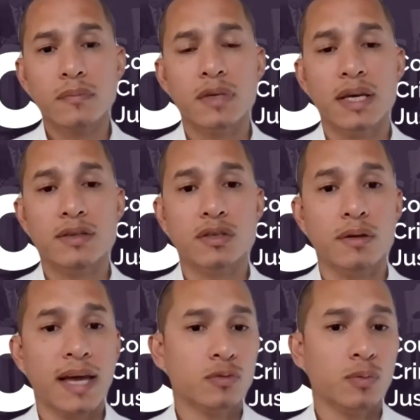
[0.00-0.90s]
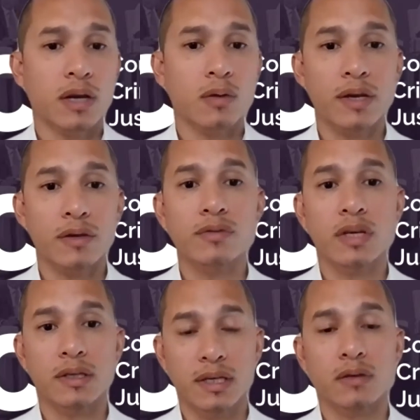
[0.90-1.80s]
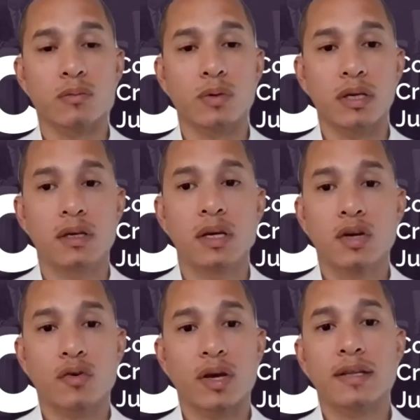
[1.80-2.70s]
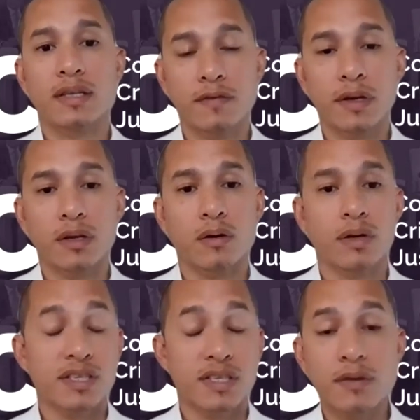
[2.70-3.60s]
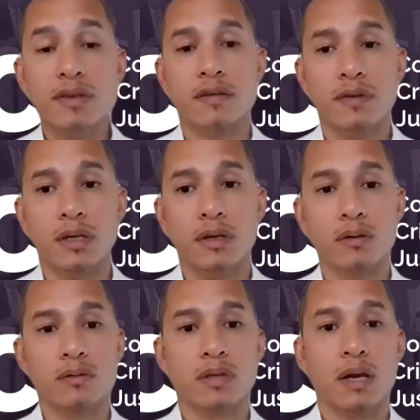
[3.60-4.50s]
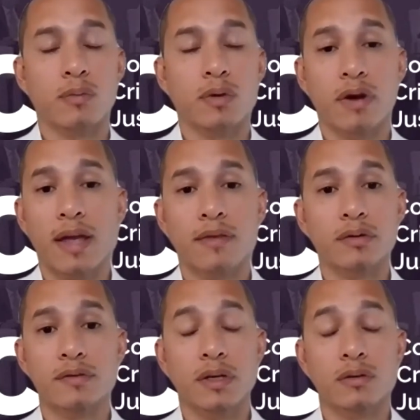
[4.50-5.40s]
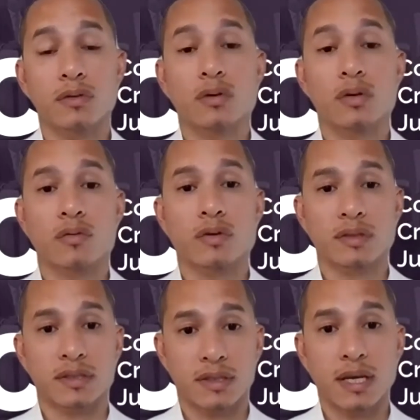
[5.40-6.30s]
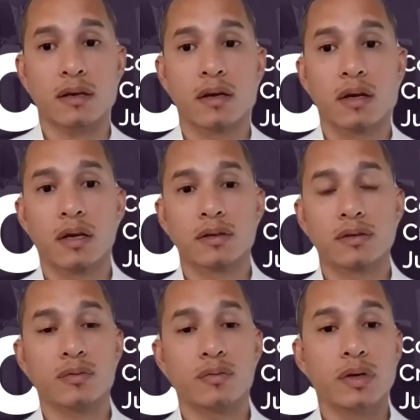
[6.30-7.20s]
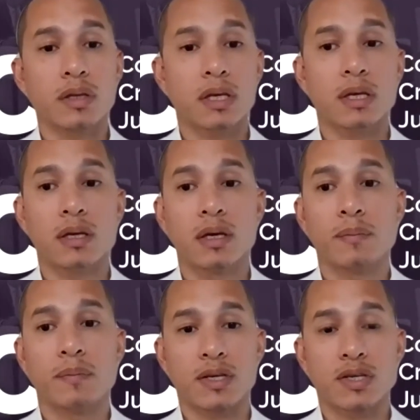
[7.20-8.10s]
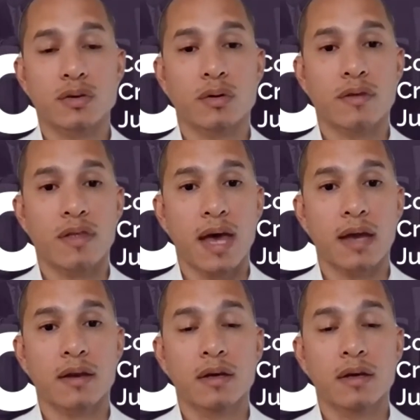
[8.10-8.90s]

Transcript: And so that's what NYUJ did. We created this video and a series of videos, and we ran those videos all across the state to really make sure that